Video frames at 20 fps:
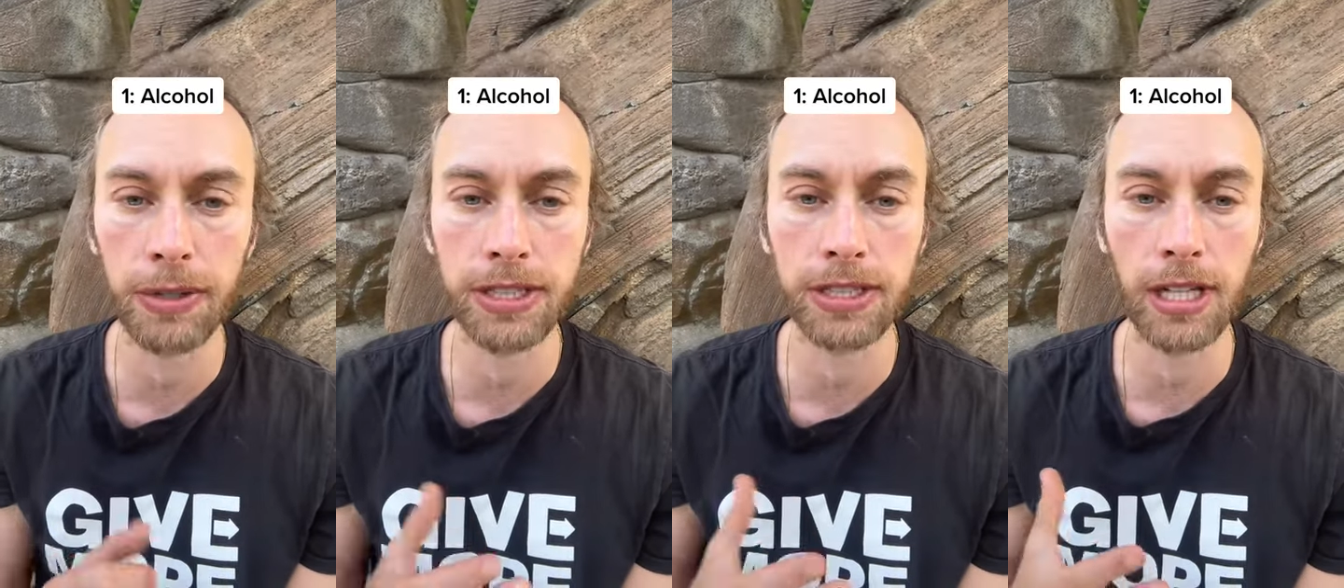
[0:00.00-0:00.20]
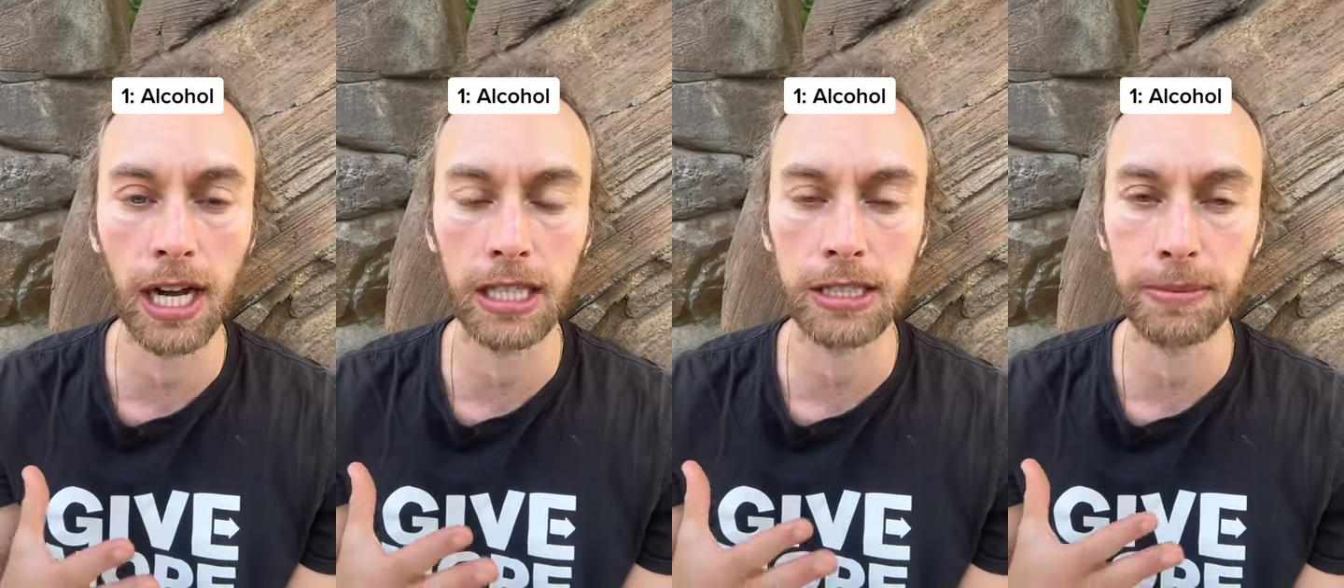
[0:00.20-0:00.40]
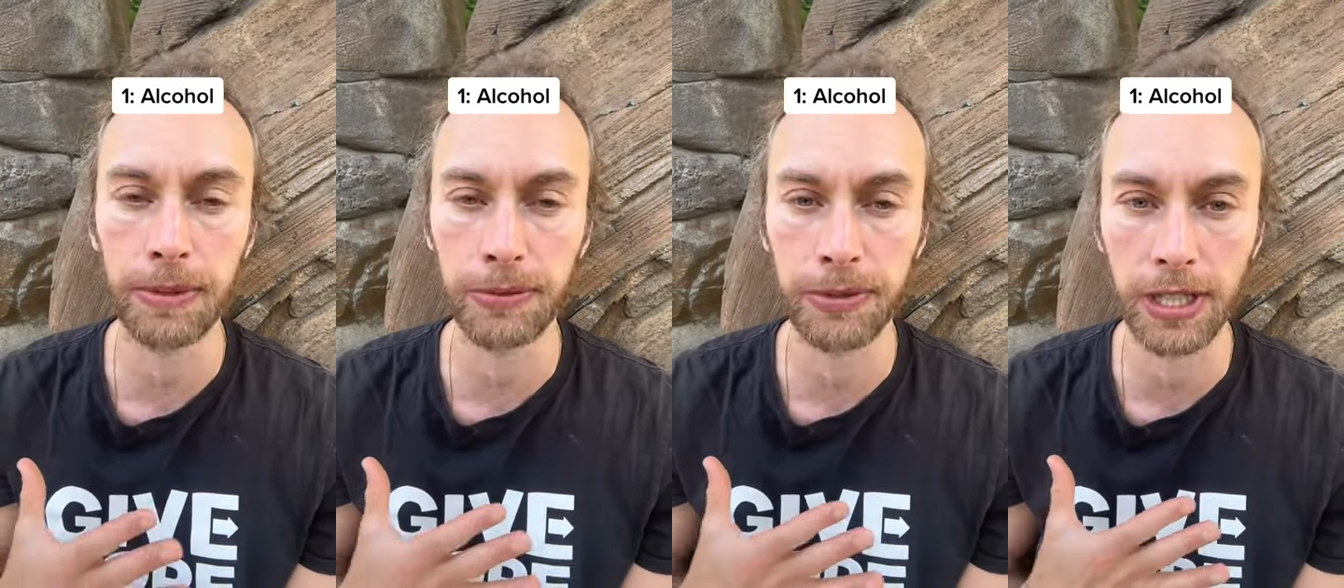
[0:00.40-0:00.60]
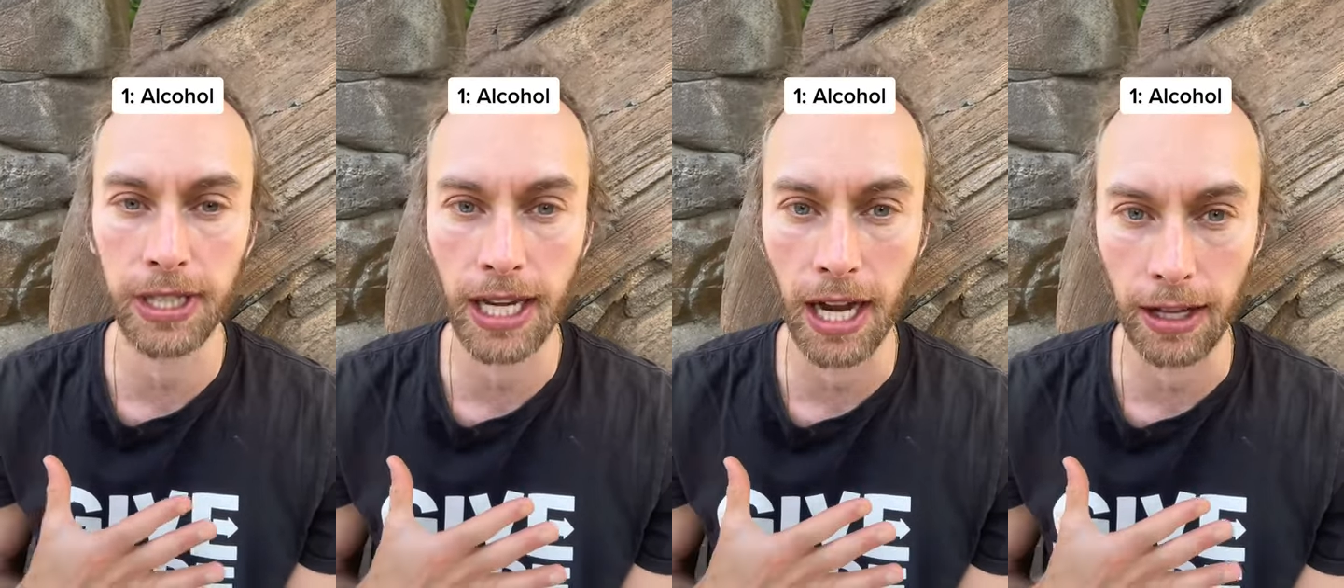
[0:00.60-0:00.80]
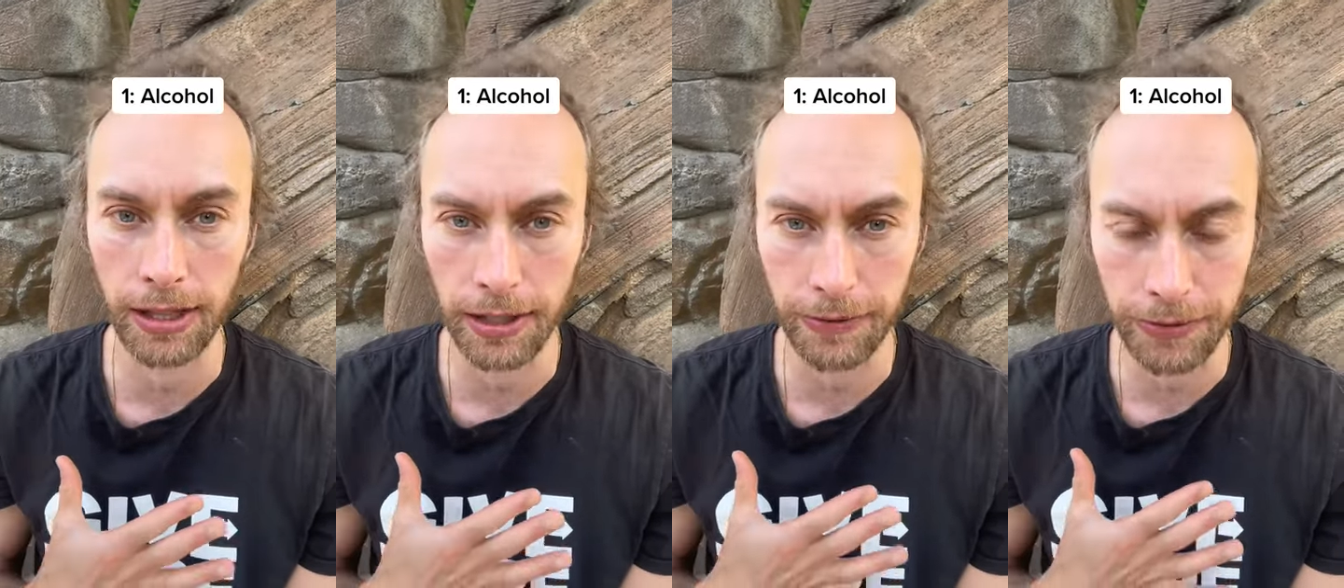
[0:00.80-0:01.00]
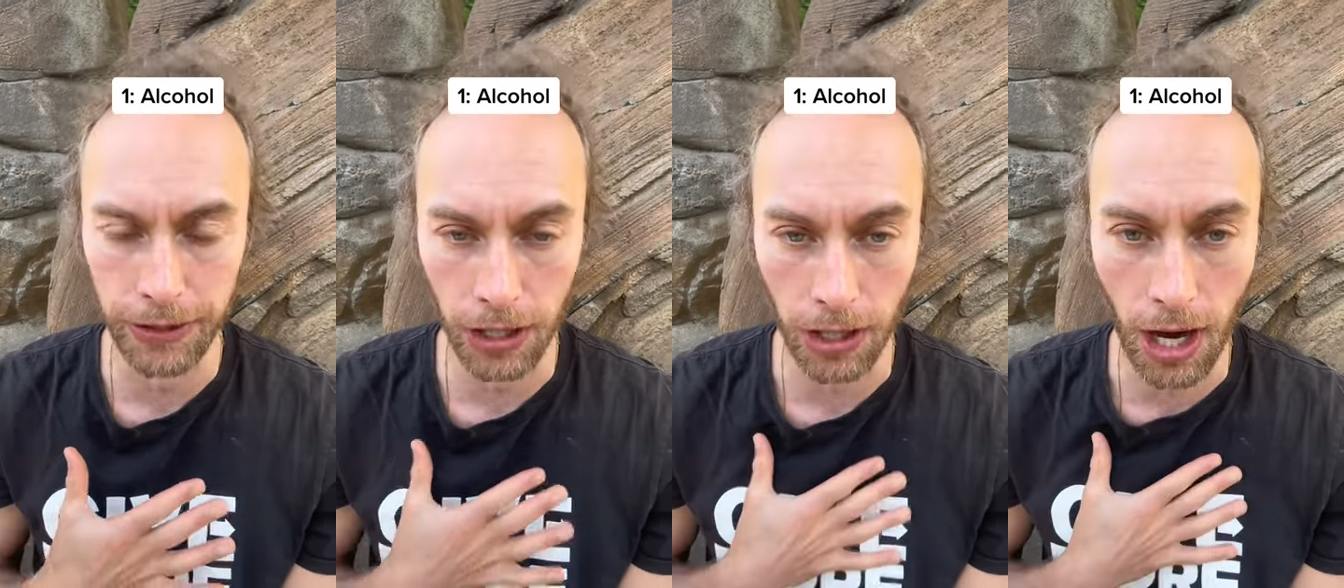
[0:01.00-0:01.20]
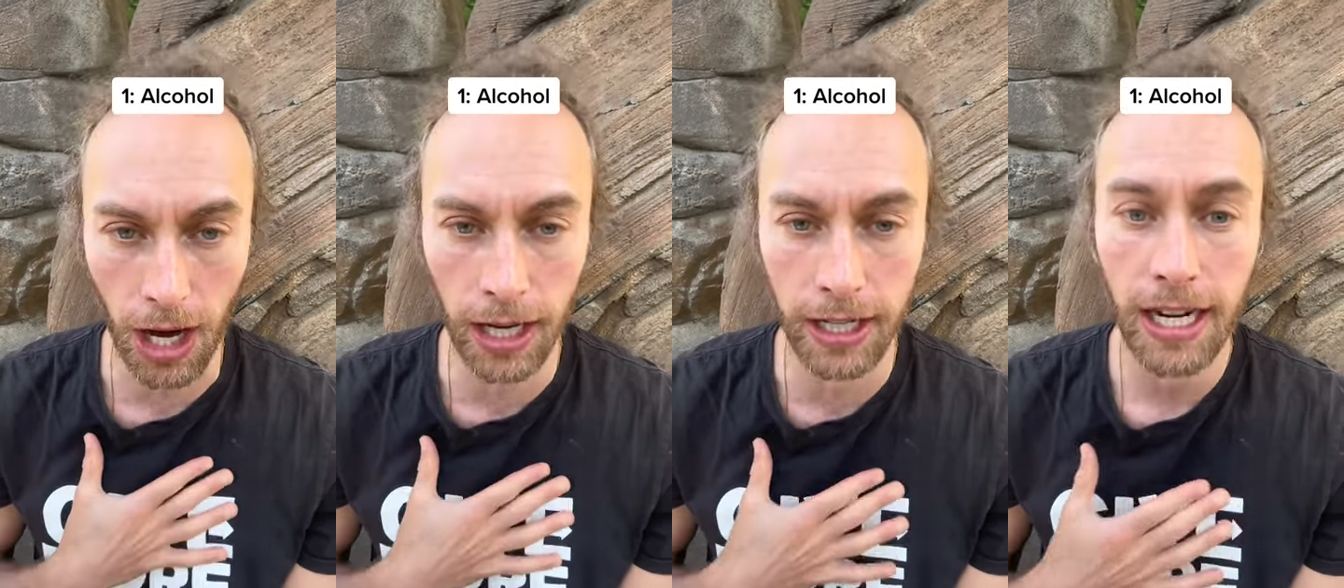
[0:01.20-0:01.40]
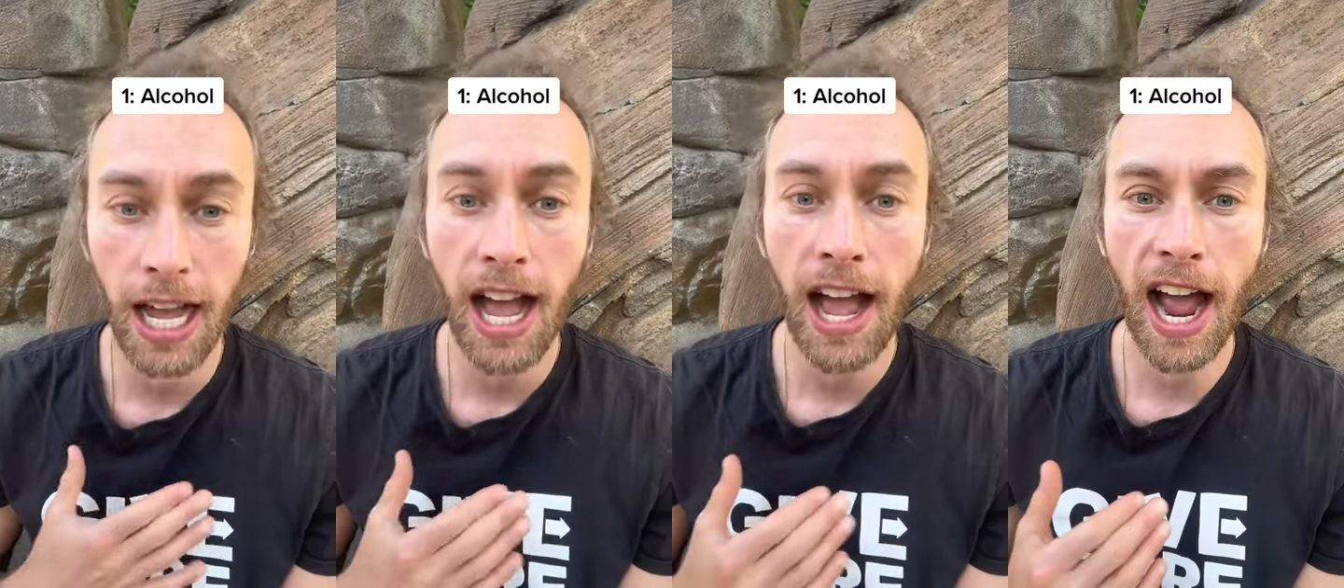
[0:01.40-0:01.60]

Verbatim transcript: thought to be really healthy for your heart,